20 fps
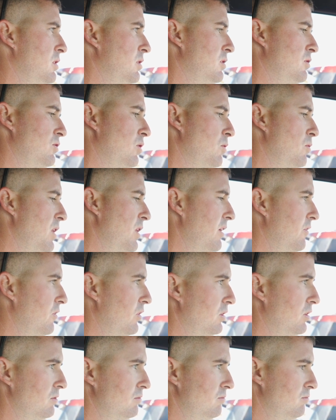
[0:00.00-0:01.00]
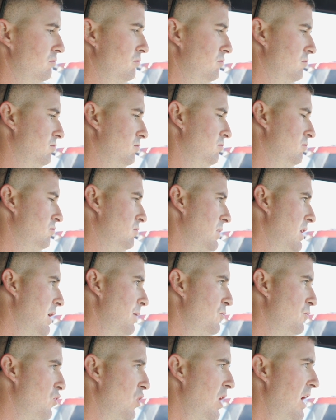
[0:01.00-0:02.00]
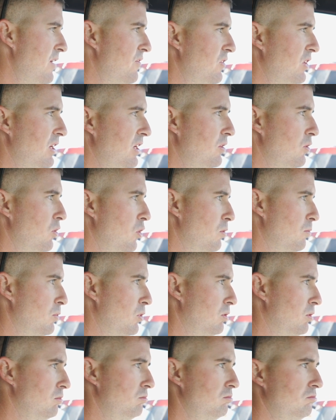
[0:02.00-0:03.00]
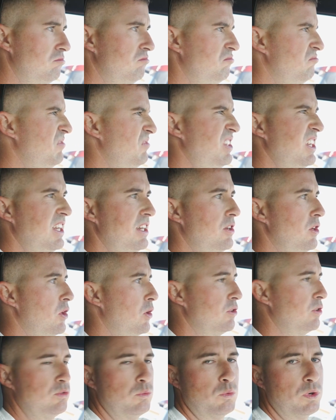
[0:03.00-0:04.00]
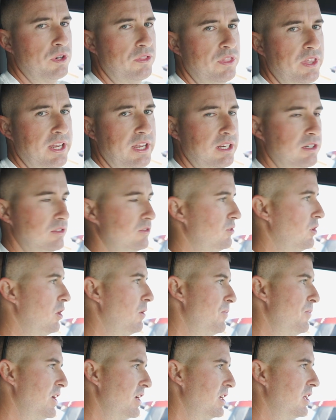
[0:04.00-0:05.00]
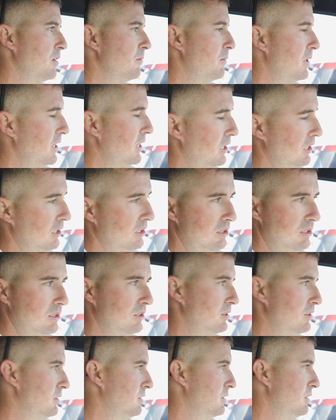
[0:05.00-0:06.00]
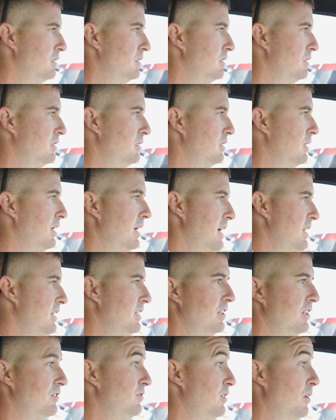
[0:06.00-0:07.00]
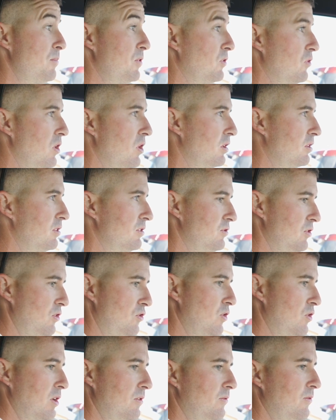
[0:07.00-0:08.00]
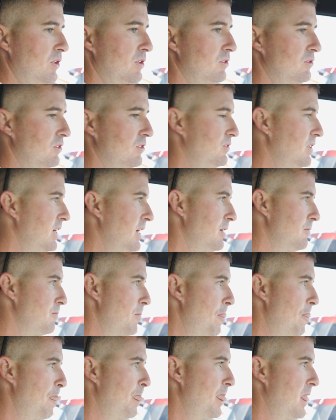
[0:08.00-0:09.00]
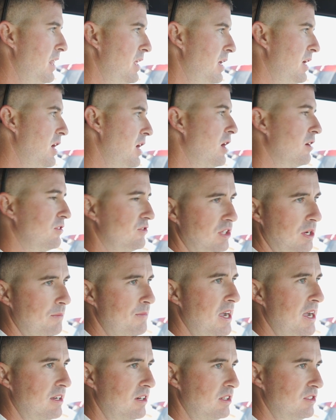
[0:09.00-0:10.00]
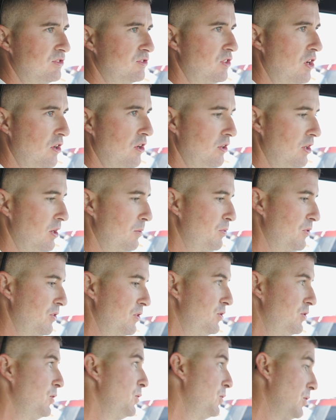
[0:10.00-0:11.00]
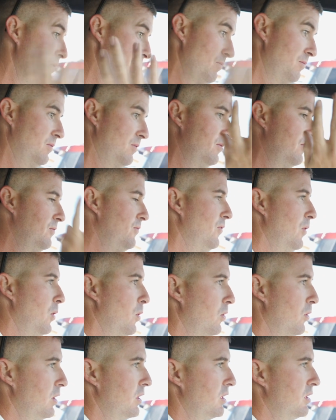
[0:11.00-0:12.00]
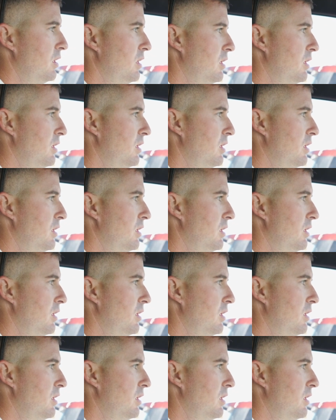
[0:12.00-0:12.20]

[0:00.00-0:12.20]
So whatever, I'm driving it normal. Didn't notice one thing, so I'm thinking in my head, I did something wrong because the truck feels the same. And obviously I'm not going to start it up with the tune and floor it.